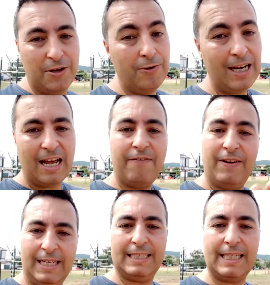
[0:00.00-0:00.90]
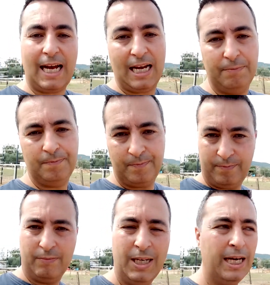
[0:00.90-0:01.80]
you will have less time
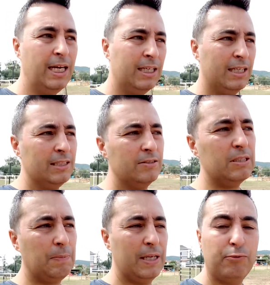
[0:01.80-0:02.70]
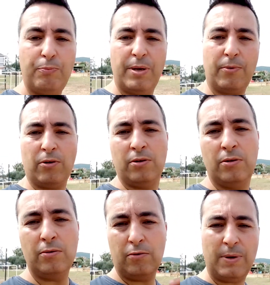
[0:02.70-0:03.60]
to spend with people
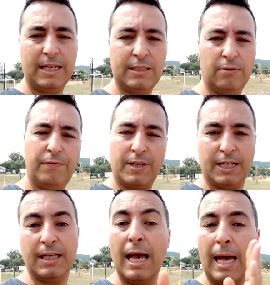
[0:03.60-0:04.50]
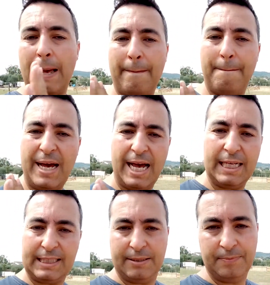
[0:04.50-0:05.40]
who makes you feeling bad
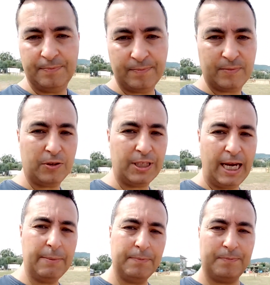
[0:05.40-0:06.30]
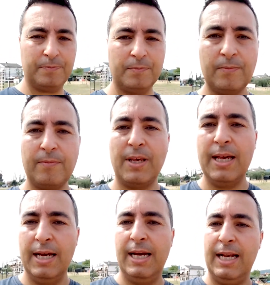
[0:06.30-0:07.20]
okay
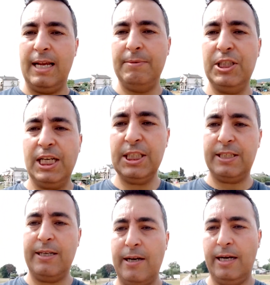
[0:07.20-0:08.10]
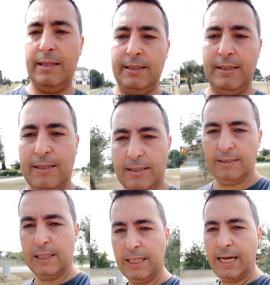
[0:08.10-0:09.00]
let me change the hand
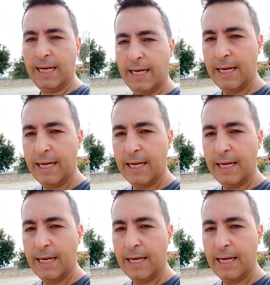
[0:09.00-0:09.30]
okay